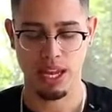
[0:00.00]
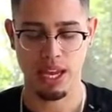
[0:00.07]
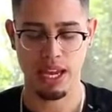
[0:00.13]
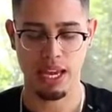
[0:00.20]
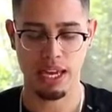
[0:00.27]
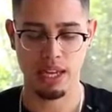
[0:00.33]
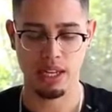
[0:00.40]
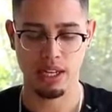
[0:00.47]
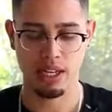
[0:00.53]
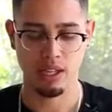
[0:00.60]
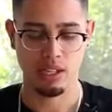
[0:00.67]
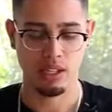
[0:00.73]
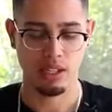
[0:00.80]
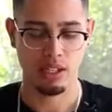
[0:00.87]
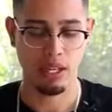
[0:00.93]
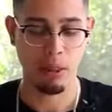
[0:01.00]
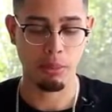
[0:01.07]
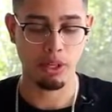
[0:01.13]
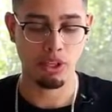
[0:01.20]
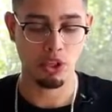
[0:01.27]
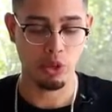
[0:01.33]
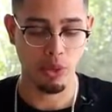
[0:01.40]
And
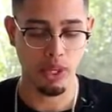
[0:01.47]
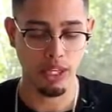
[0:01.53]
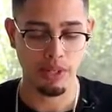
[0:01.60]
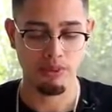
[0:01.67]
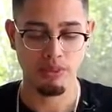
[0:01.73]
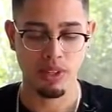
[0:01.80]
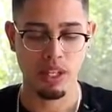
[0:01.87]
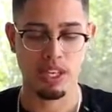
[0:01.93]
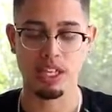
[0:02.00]
number 3